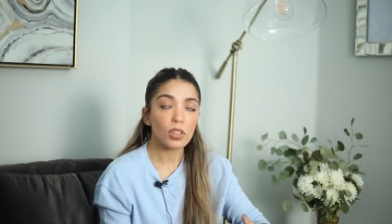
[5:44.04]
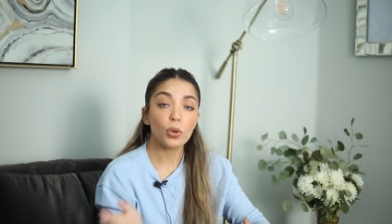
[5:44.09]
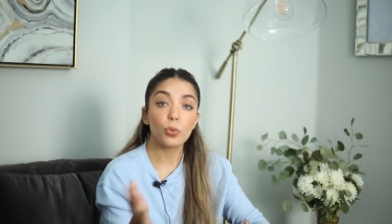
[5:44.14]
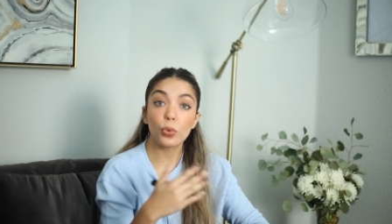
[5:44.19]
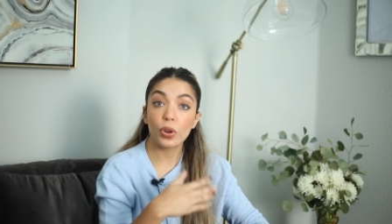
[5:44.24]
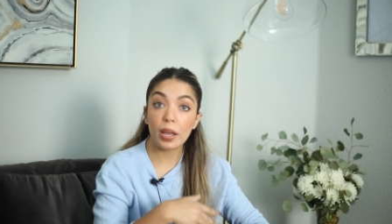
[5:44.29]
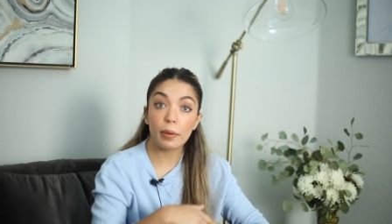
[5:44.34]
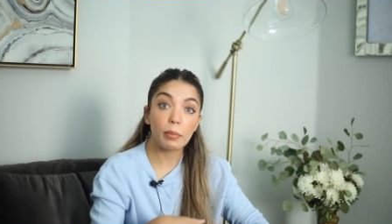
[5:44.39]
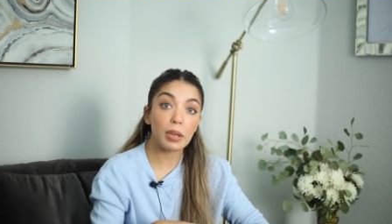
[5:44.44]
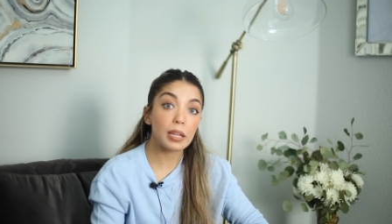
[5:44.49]

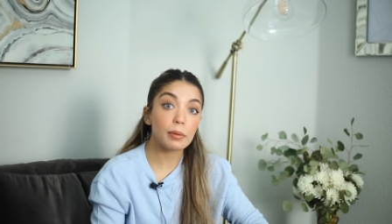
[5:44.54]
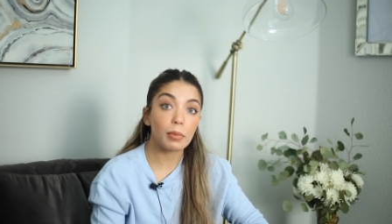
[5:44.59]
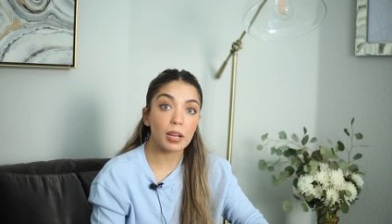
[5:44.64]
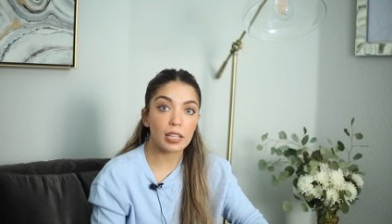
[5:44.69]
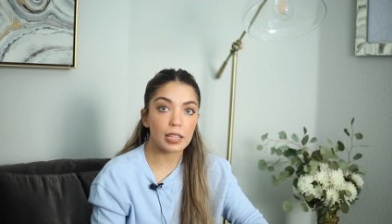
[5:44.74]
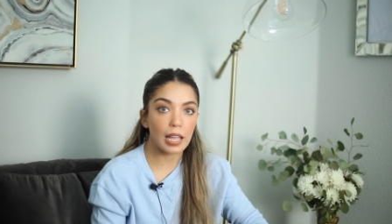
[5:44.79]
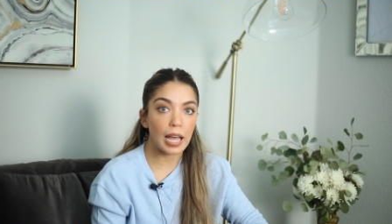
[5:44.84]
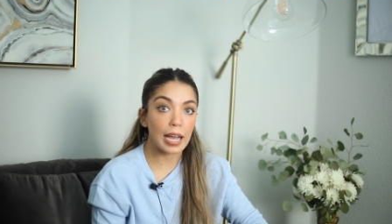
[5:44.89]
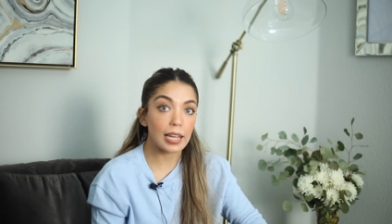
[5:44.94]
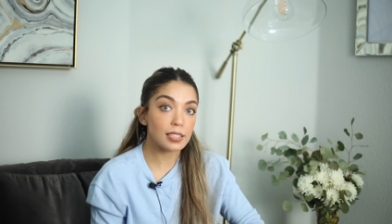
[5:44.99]
when I made my
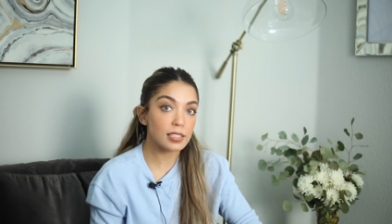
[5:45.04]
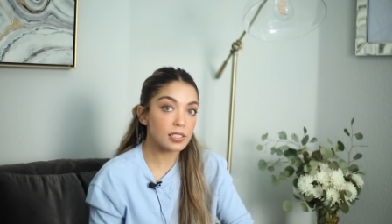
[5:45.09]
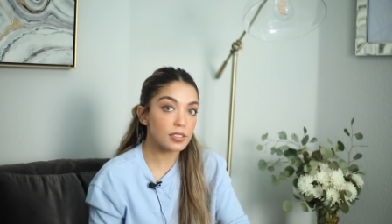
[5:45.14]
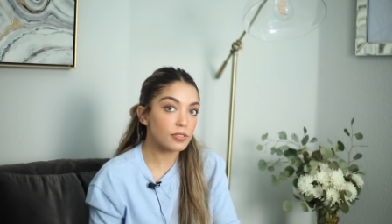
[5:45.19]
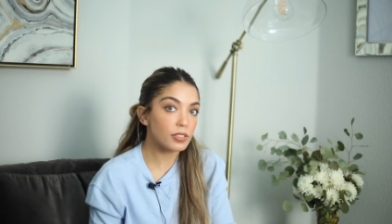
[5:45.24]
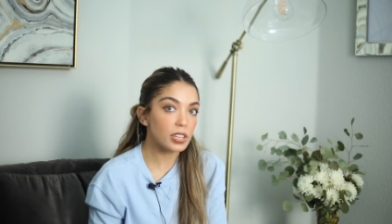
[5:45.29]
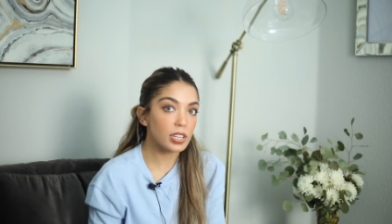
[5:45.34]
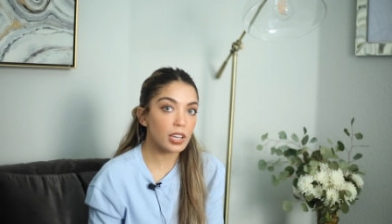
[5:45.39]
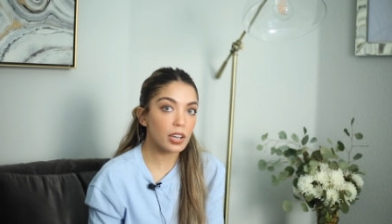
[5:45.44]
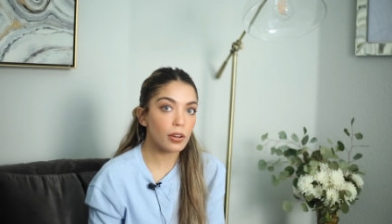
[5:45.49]
last
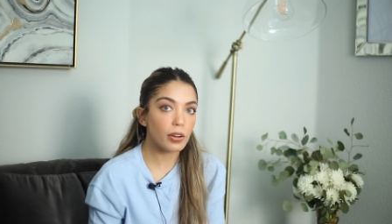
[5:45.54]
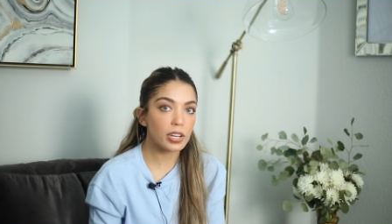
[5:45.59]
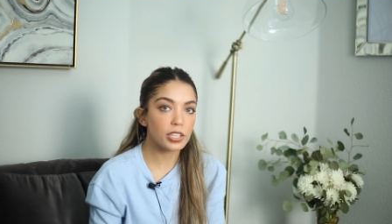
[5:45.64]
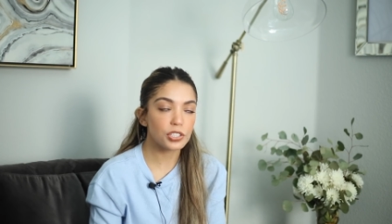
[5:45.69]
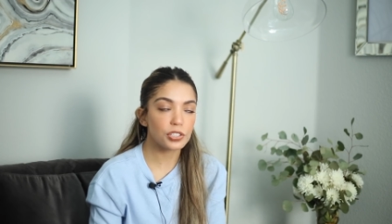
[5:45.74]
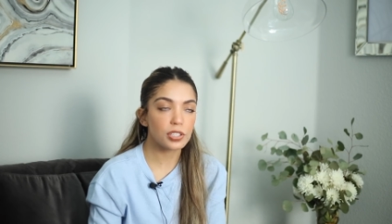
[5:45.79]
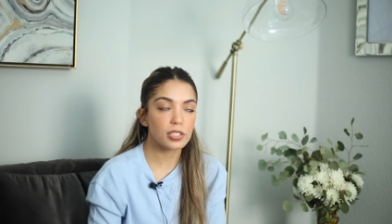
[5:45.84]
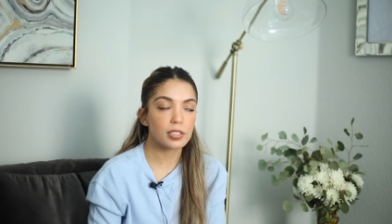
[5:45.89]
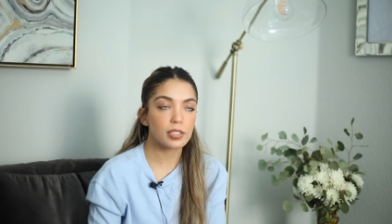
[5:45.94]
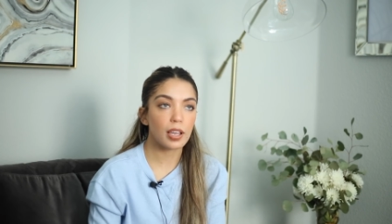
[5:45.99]
video, I
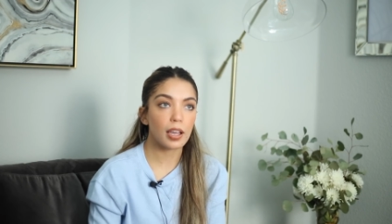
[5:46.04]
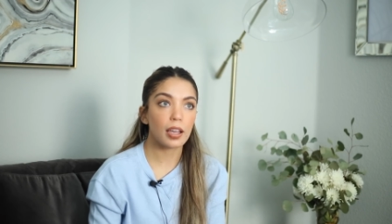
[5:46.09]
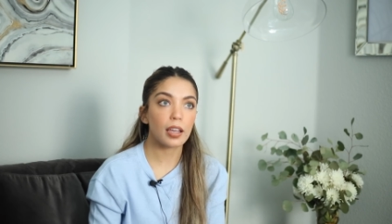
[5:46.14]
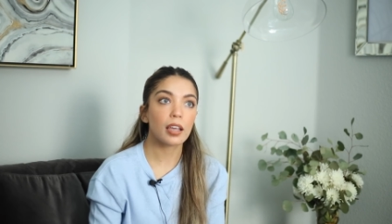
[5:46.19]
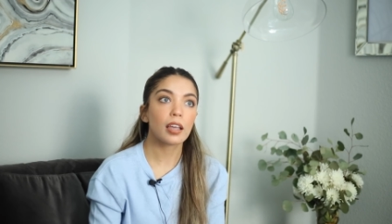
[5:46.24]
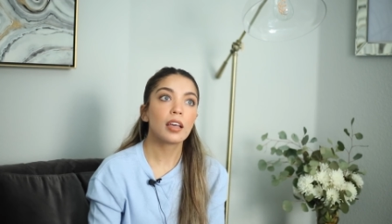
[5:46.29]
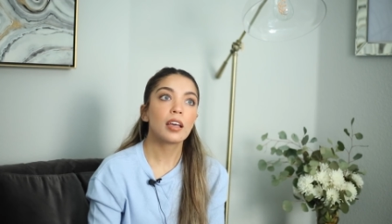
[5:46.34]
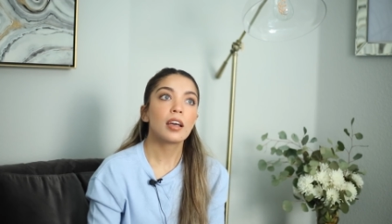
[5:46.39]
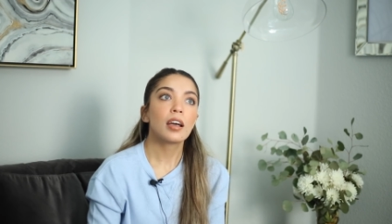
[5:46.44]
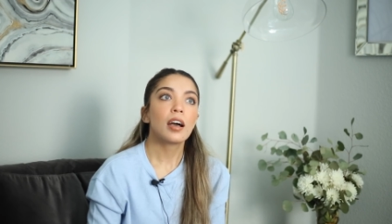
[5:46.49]
should say,